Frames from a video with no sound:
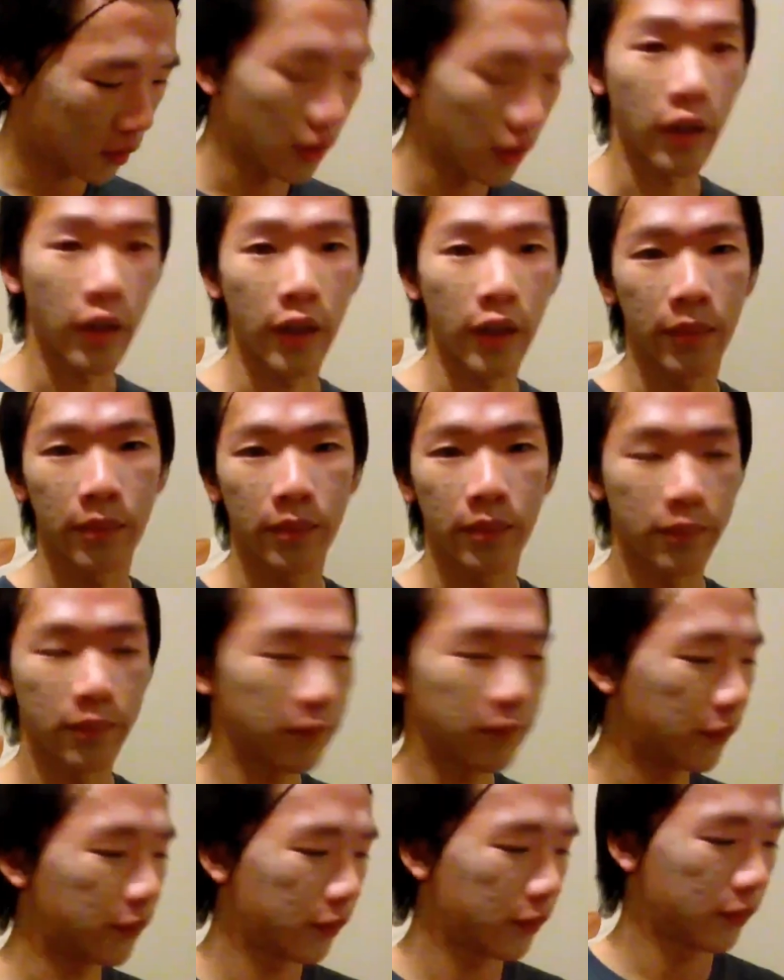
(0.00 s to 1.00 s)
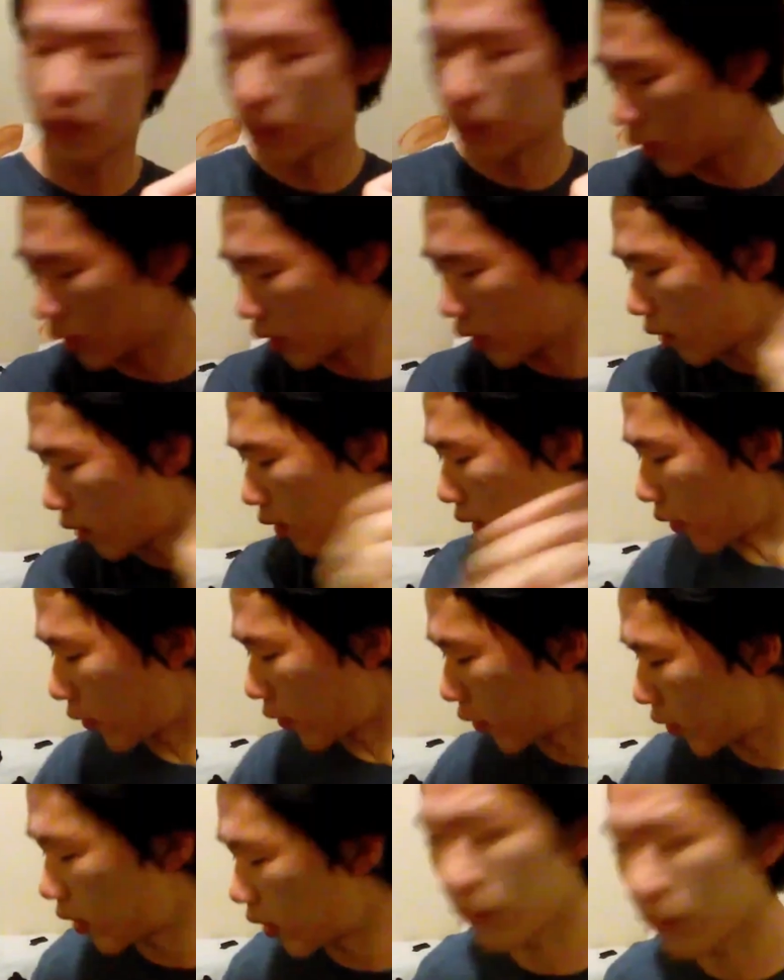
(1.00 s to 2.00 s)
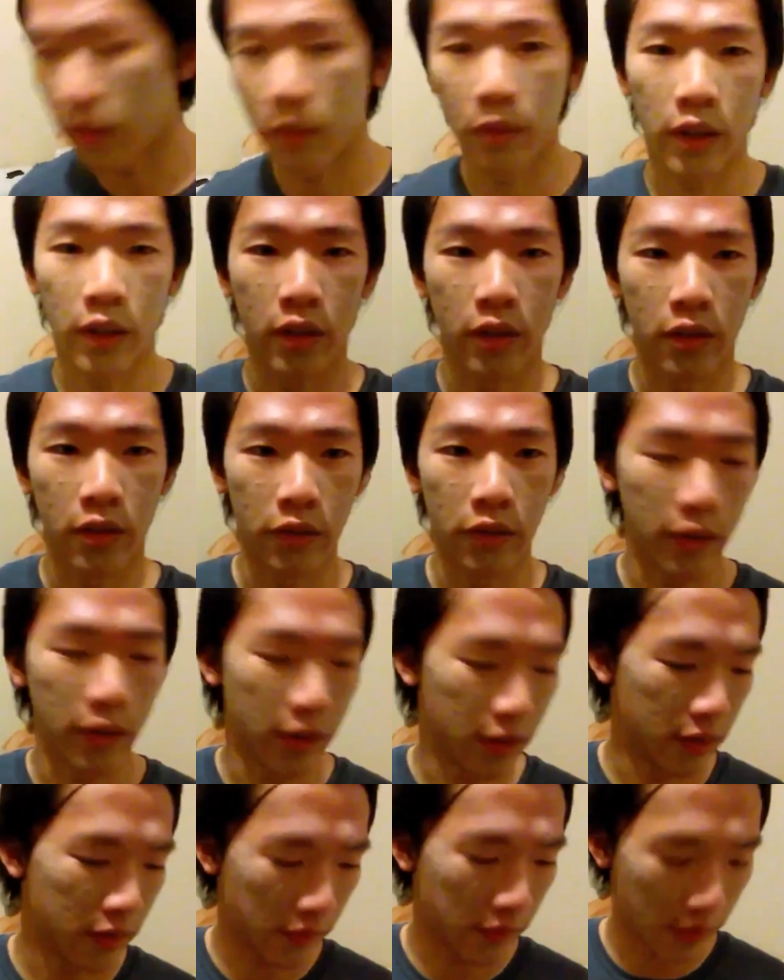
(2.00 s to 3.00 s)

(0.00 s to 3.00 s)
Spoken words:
Okay, and now after that what we're going to do is